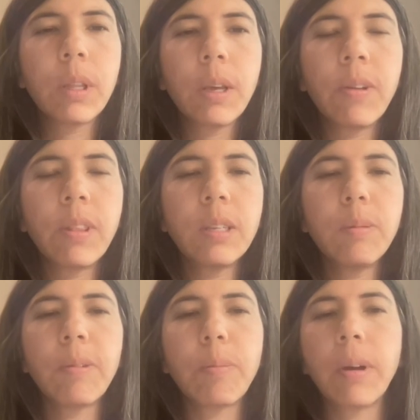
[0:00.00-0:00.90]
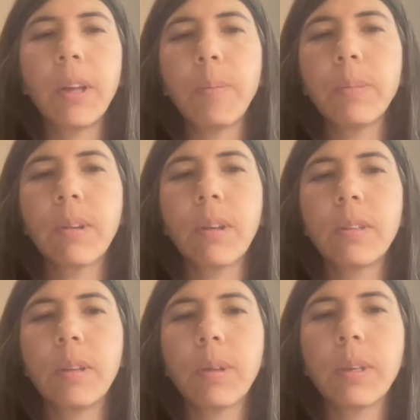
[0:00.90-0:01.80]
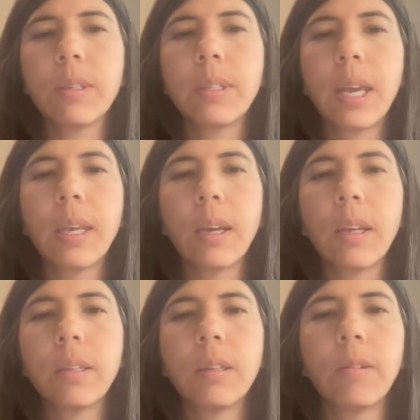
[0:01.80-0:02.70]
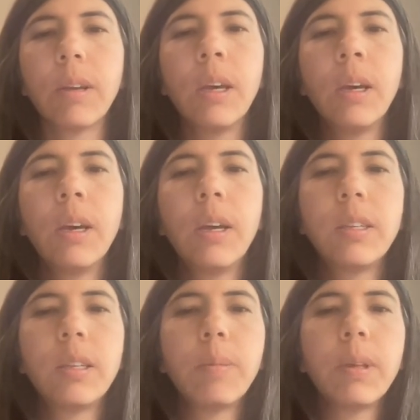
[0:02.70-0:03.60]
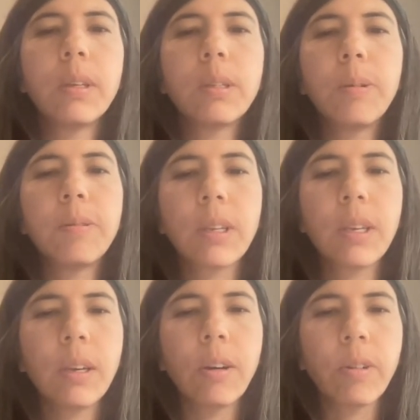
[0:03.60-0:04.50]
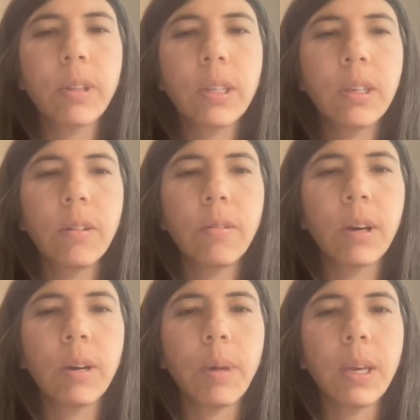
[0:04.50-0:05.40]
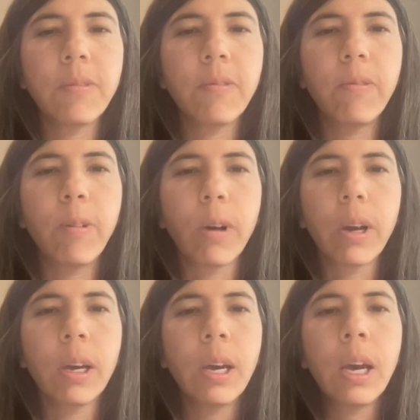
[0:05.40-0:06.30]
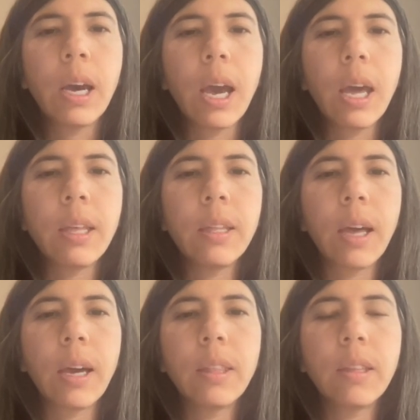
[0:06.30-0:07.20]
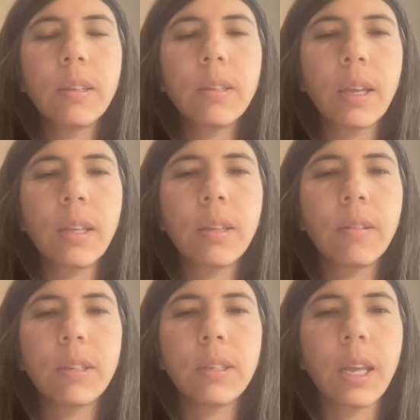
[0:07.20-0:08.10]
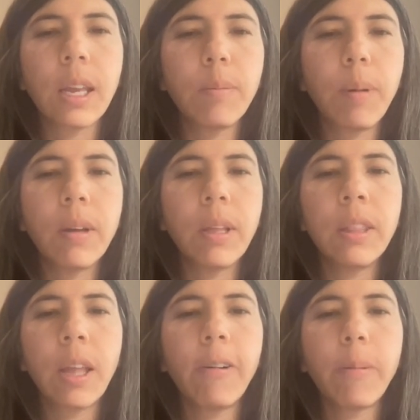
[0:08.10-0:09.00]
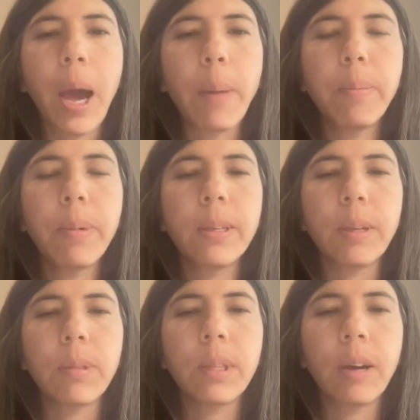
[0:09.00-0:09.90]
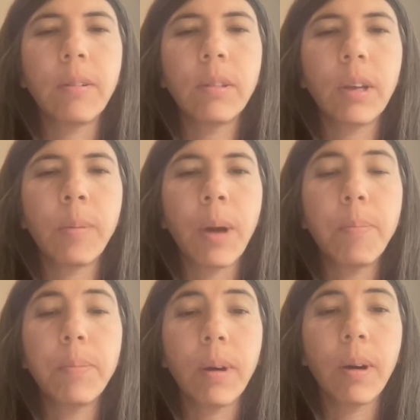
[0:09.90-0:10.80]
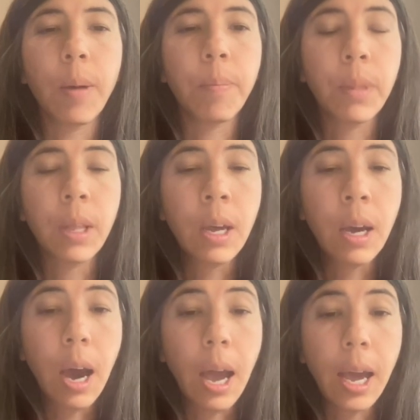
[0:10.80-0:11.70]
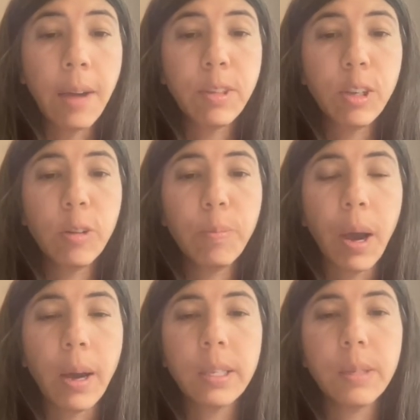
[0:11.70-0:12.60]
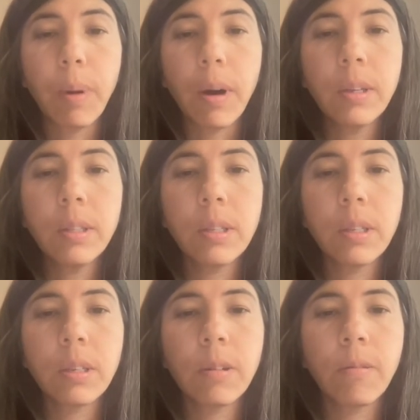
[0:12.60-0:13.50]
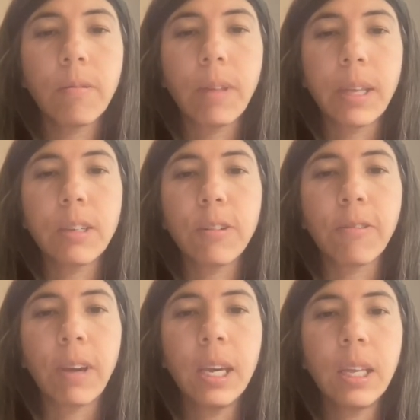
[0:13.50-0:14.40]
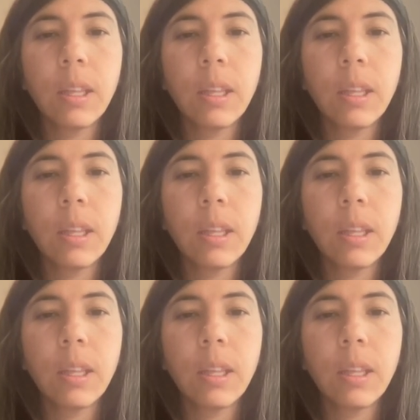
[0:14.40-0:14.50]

he does move a pawn, I'm just gonna simply just take it. So he simply just moves the king over to h4, and then I decided to just take a pawn, and now I'm happy because I'm up. I have two passed pawns, so that's great.